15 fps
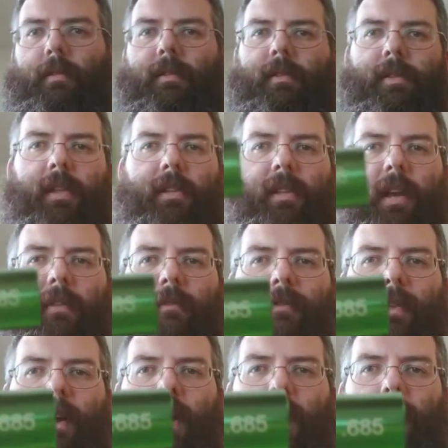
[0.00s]

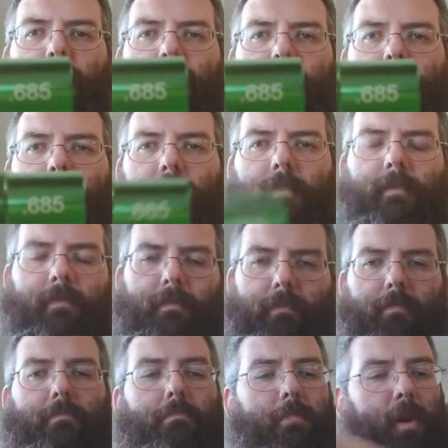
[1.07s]
685, which would
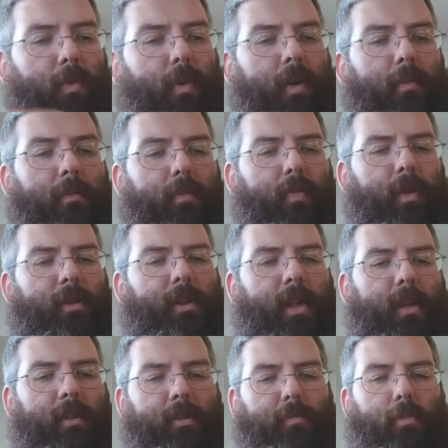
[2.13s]
be one of the ones I
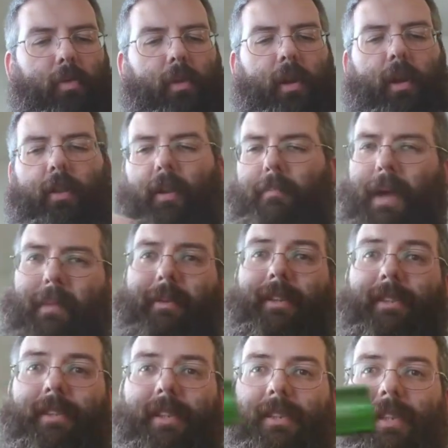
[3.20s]
use more than anything. Maybe the
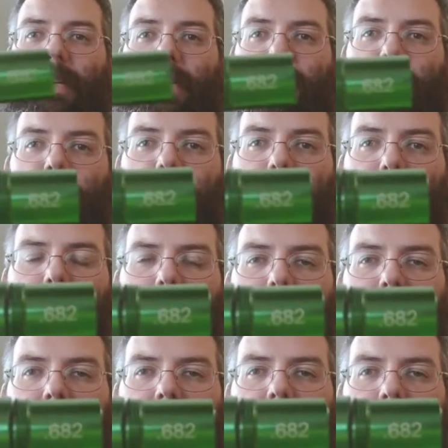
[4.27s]
682, I'd
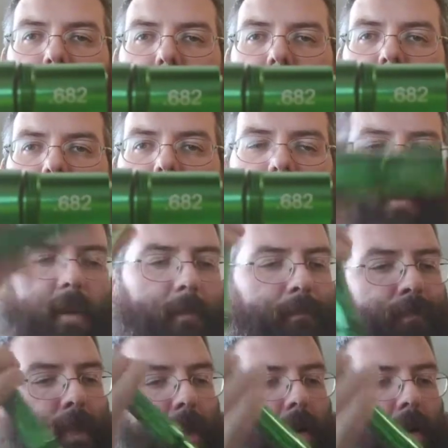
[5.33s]
probably use that more than anything.